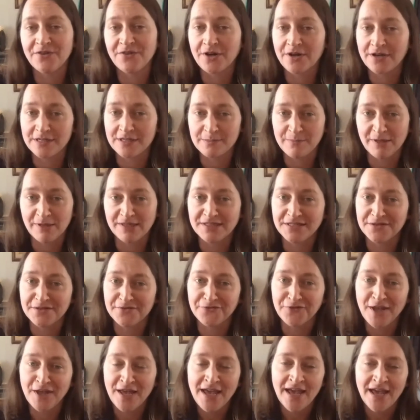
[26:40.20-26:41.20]
expensive.
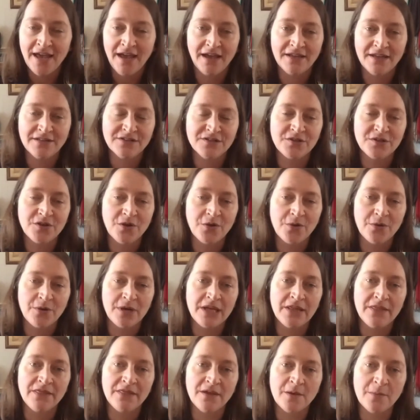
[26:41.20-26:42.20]
And so,
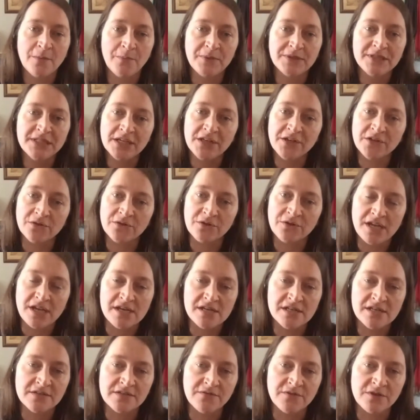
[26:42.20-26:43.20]
in the particular
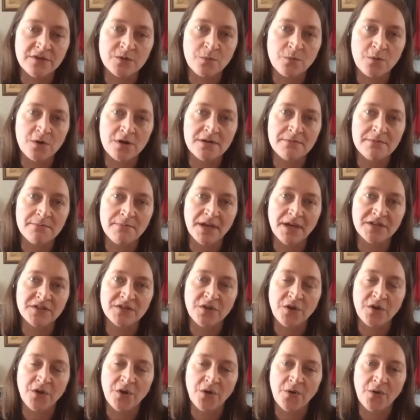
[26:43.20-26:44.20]
case of this work in
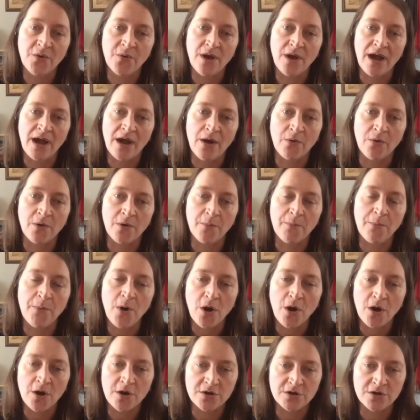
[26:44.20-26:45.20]
Mexico, our
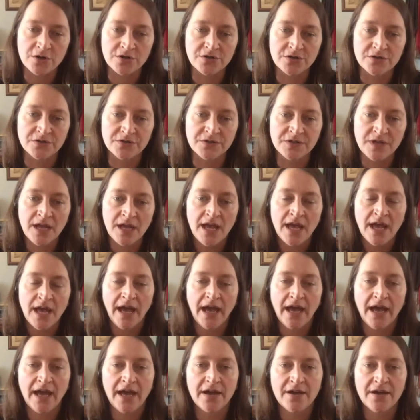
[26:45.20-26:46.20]
partners
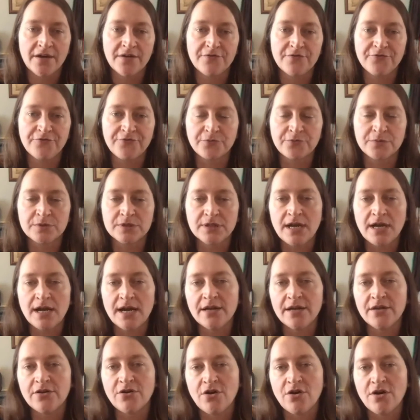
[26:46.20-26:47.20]
have
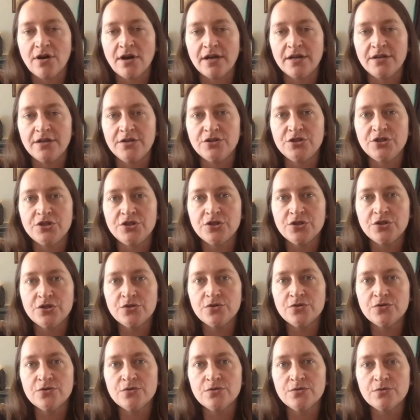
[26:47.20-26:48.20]
relied on
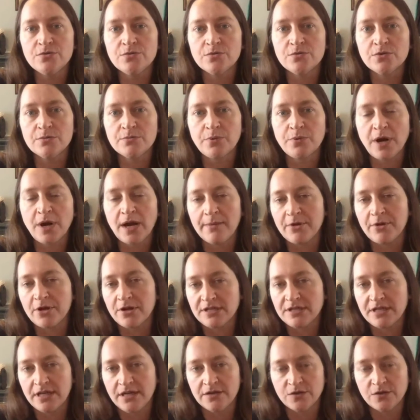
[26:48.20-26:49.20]
two primary
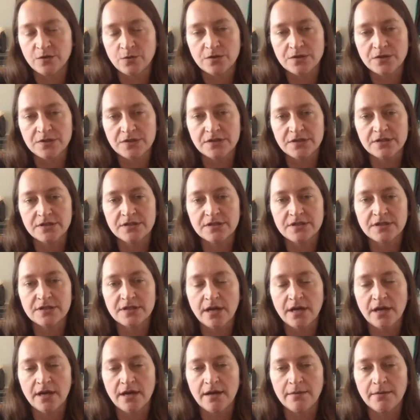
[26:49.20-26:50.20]
data sources,
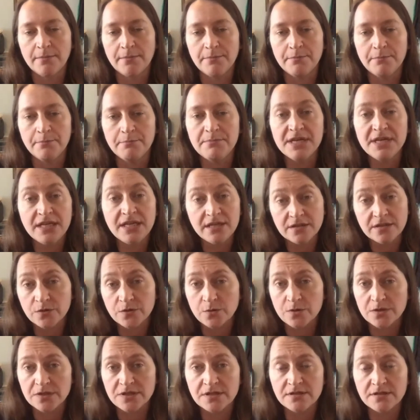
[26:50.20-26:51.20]
um, media
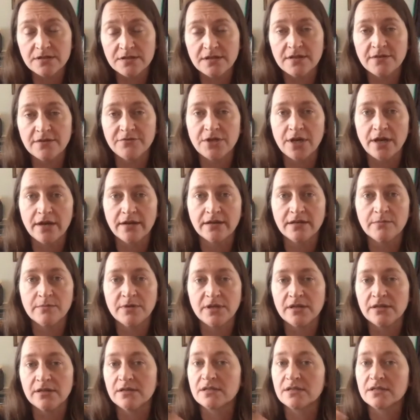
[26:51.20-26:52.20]
sources that have
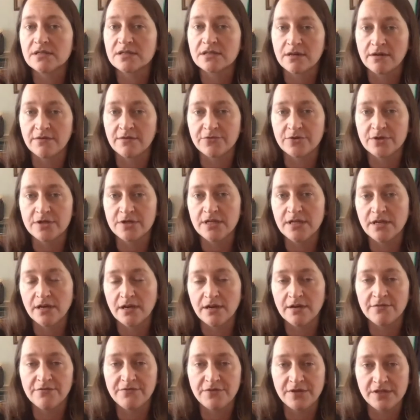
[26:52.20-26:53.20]
documented the discovery
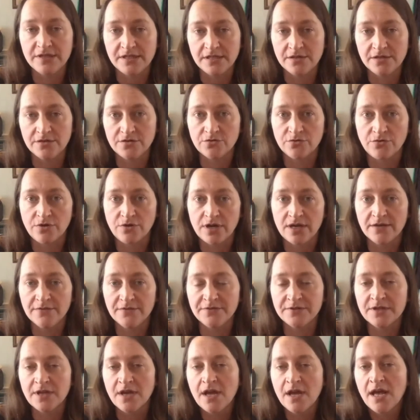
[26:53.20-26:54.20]
of these hidden
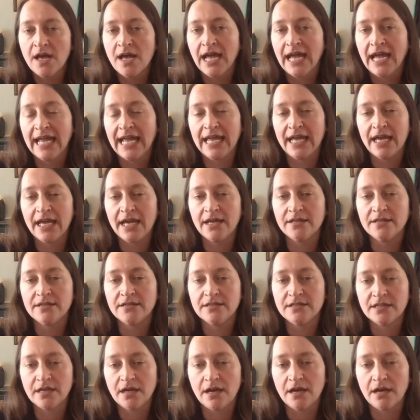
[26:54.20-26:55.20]
graves,
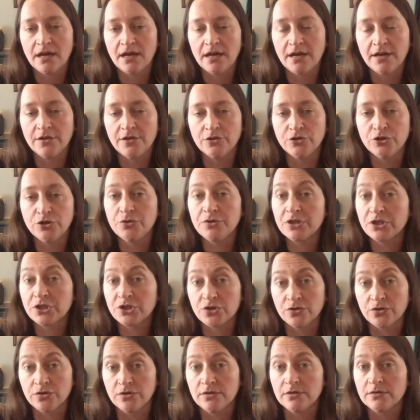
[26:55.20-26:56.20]
and uh,
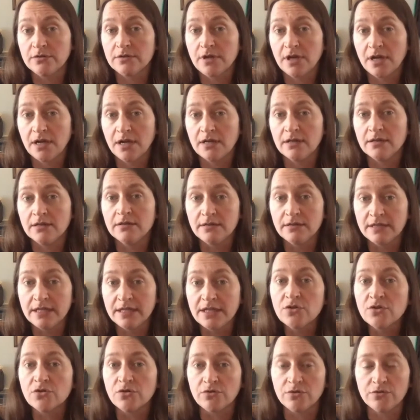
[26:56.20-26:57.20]
judicial uh,
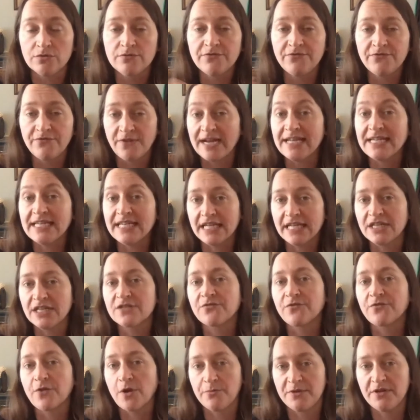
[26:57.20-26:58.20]
legal
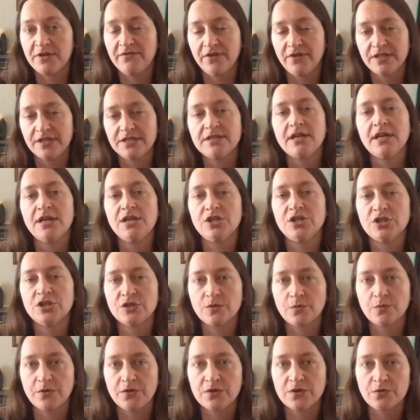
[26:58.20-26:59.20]
findings from the
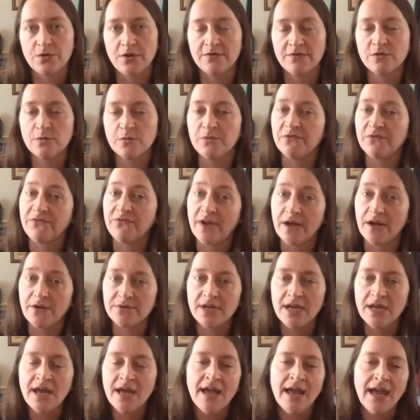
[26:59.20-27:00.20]
investigations where these graves have been found.
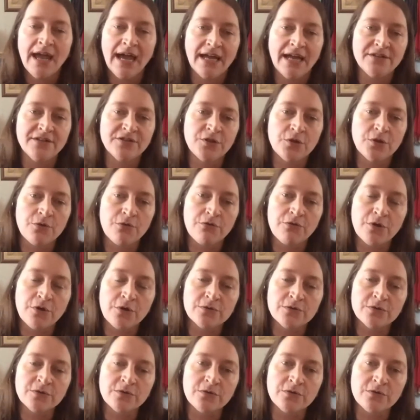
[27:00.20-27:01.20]
And so those are the